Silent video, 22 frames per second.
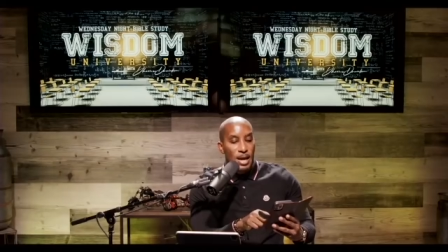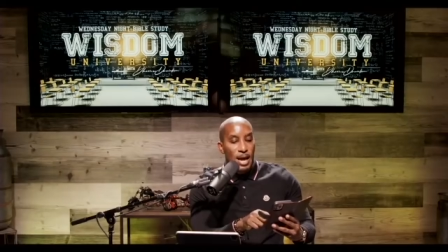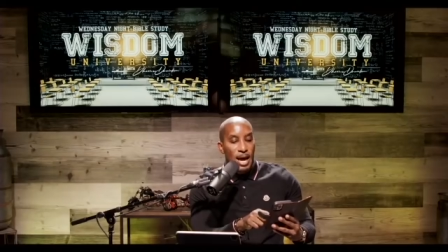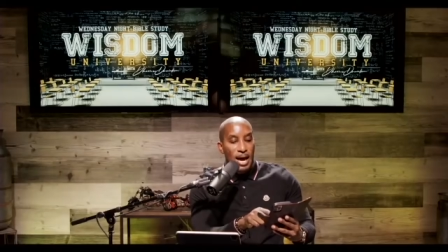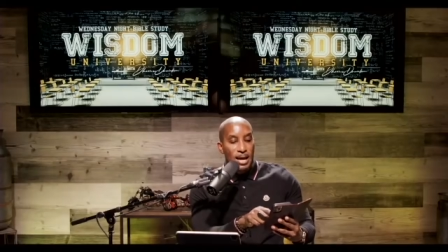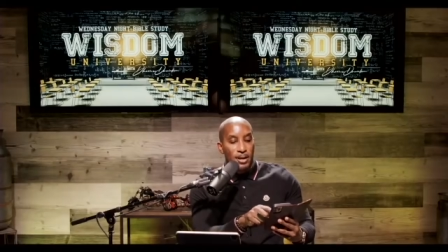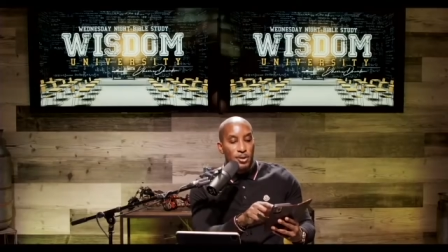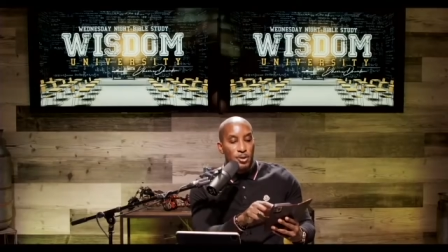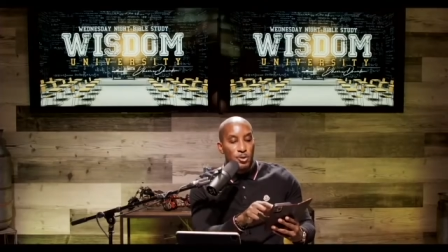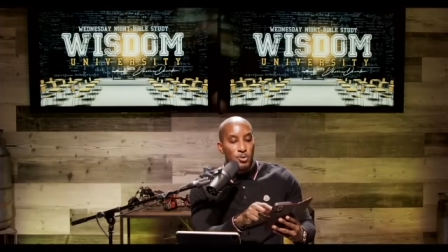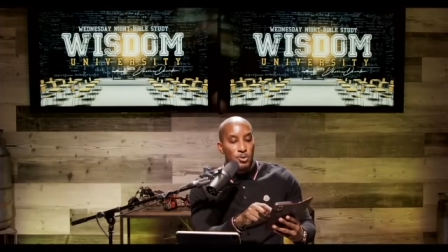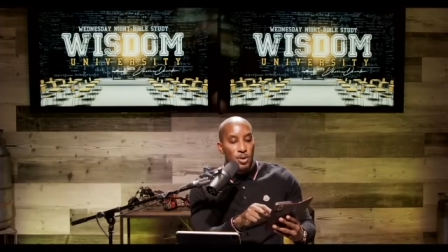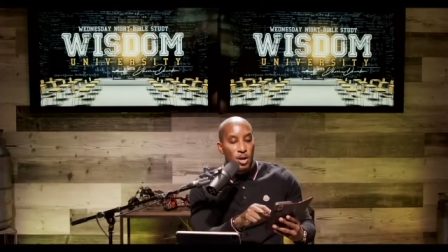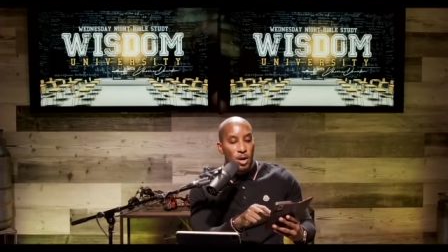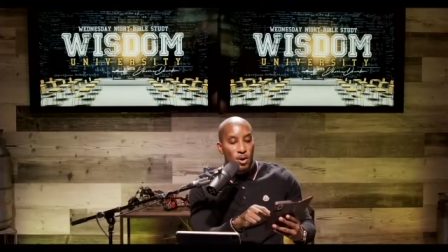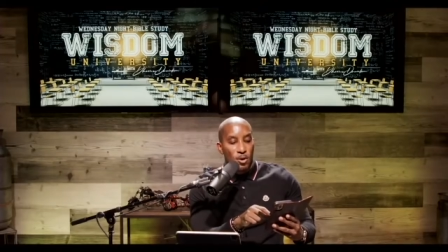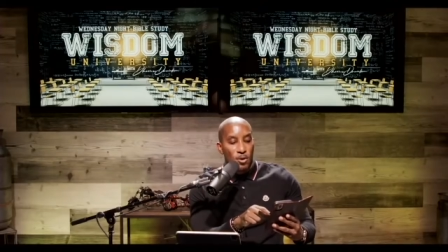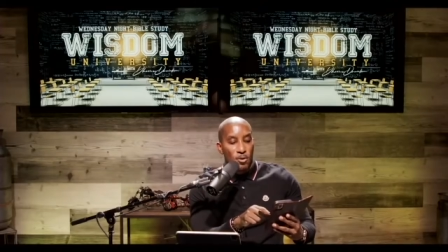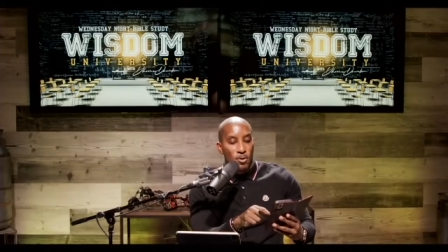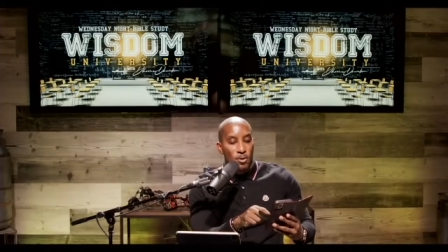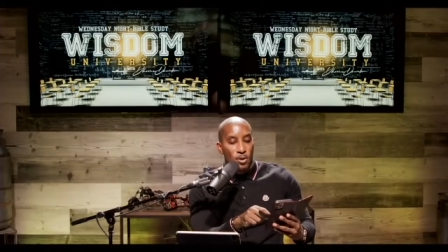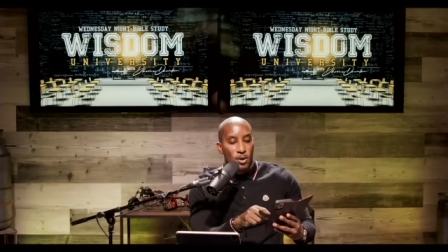I do
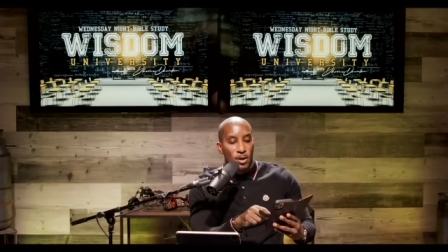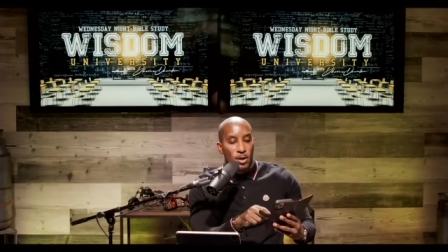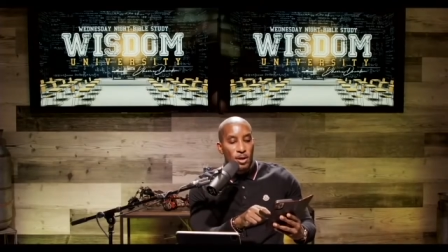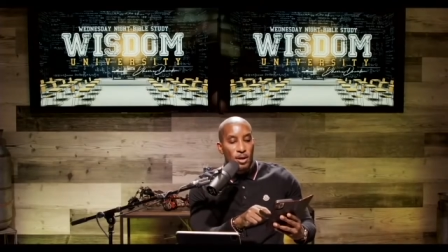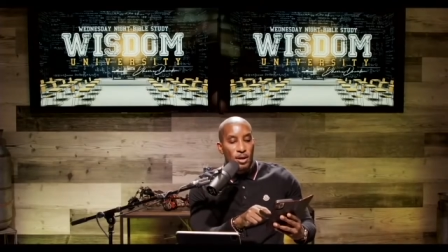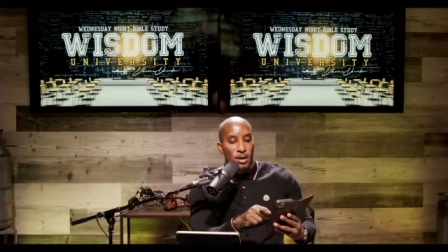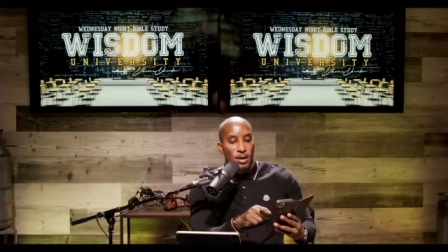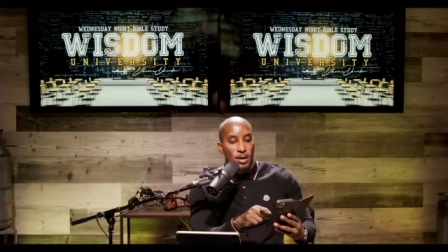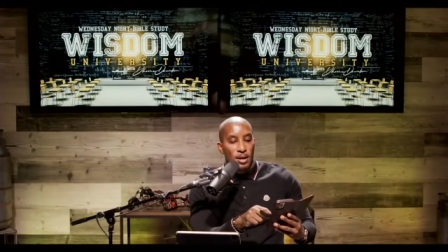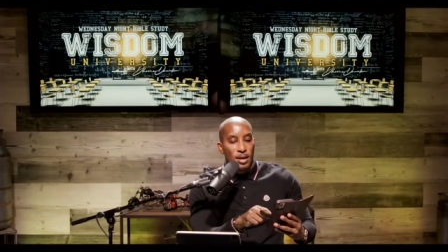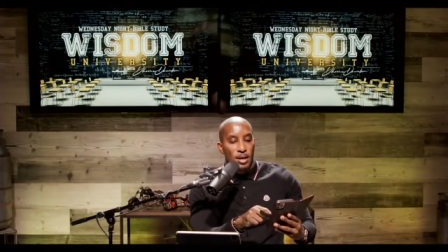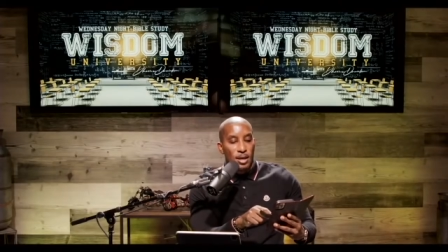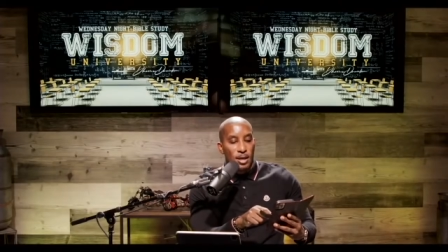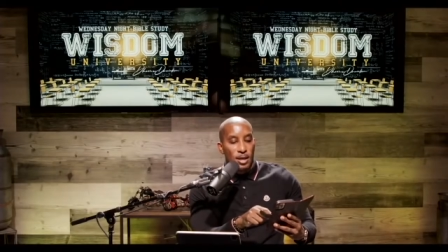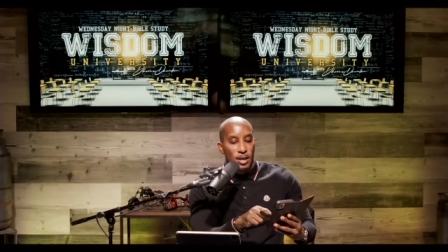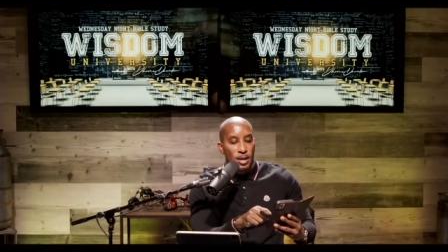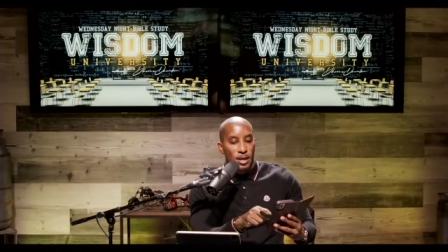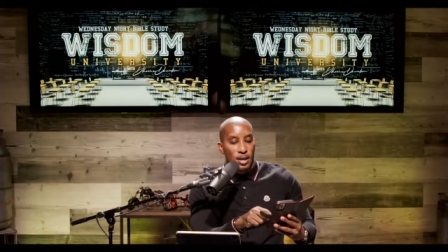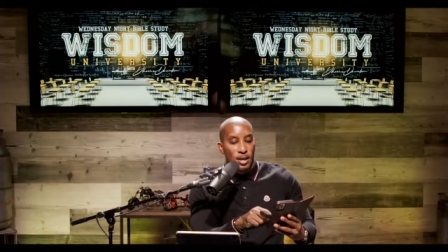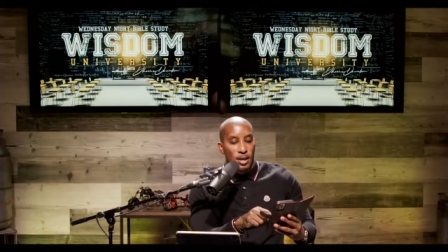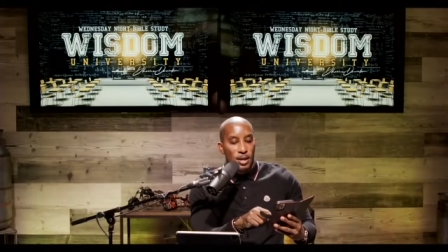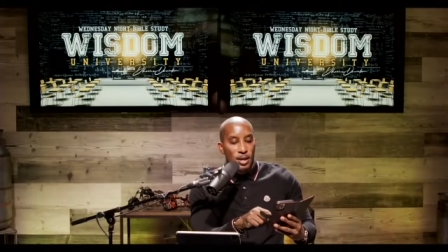know
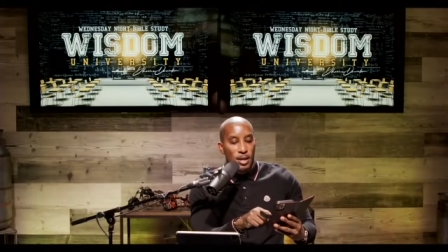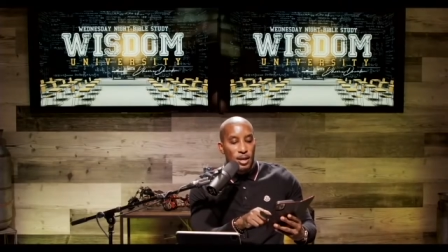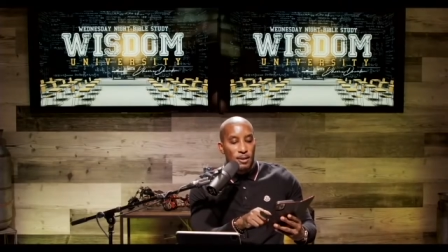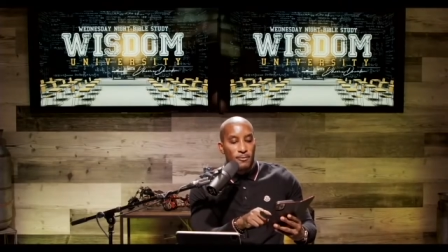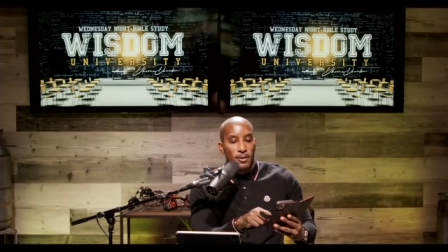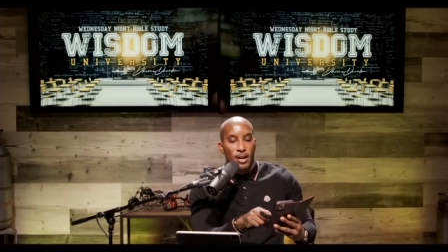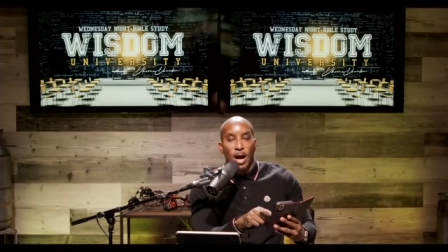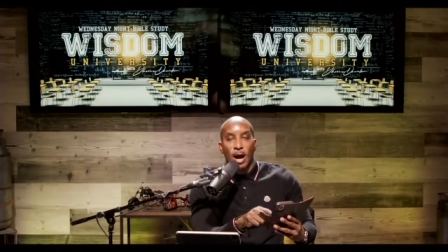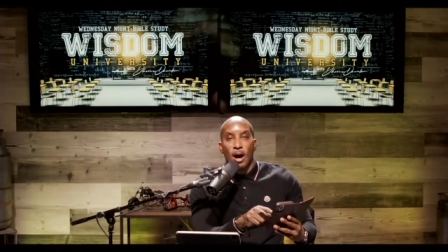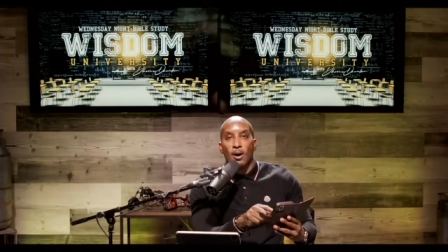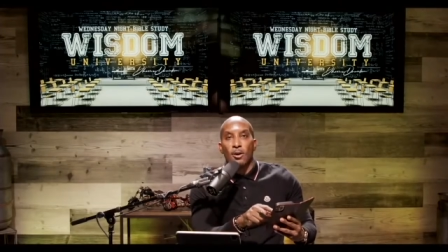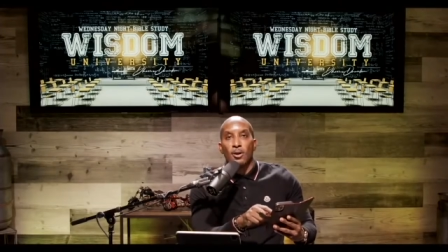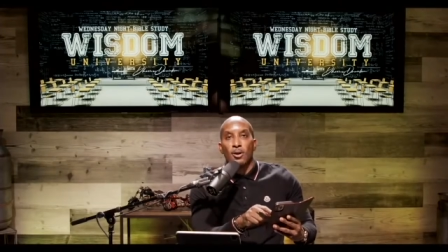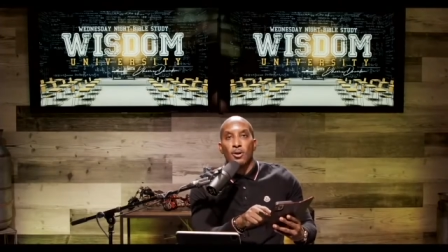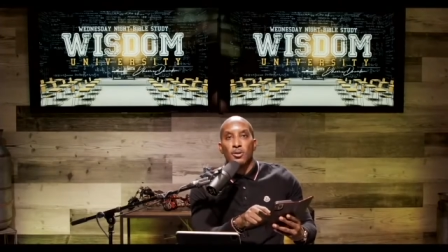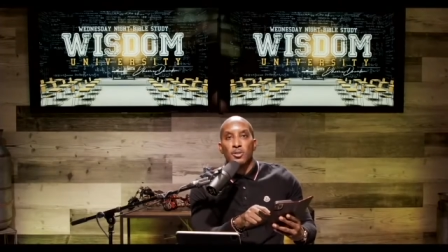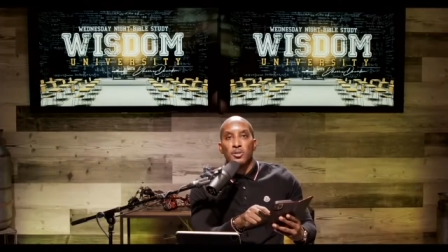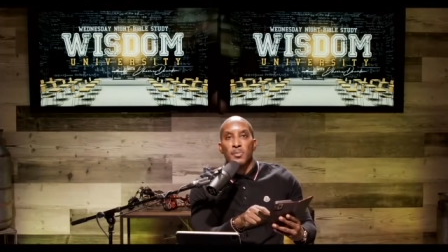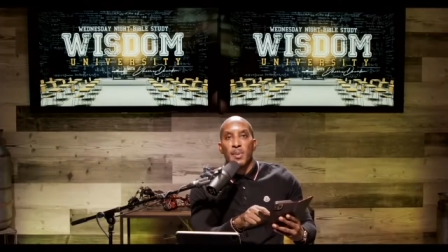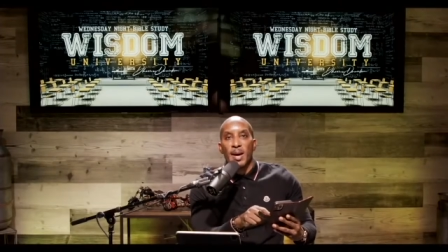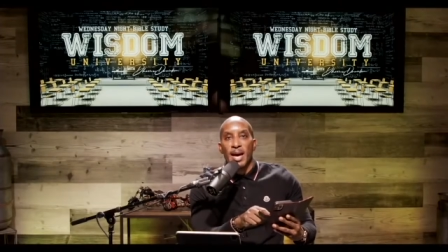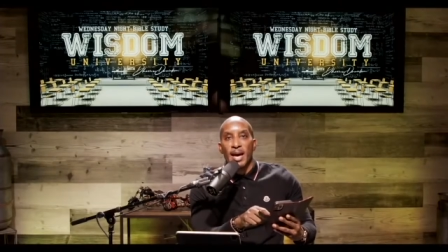if it all
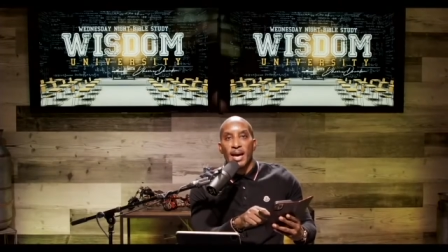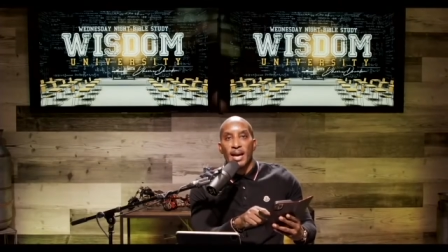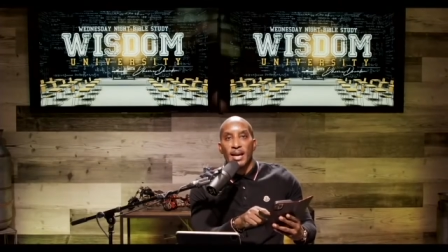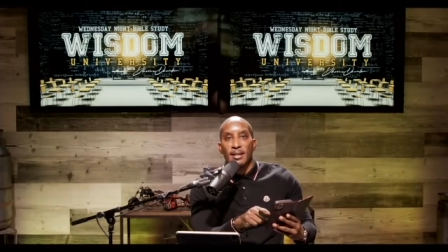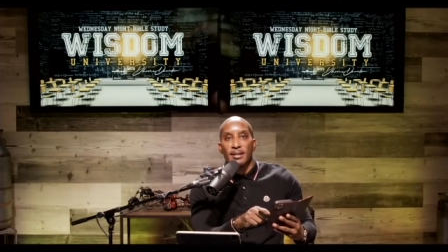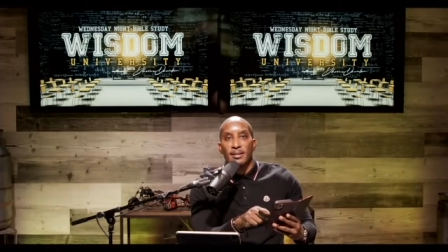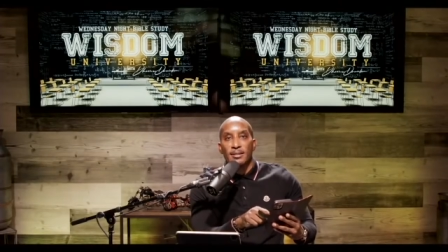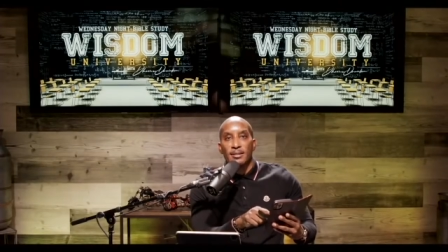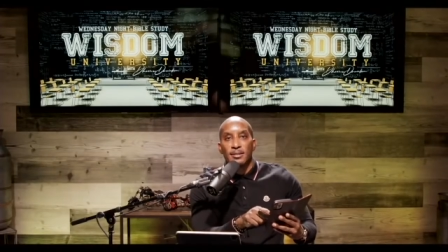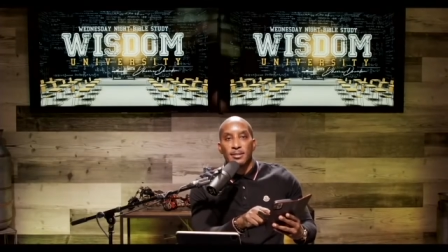goes bad,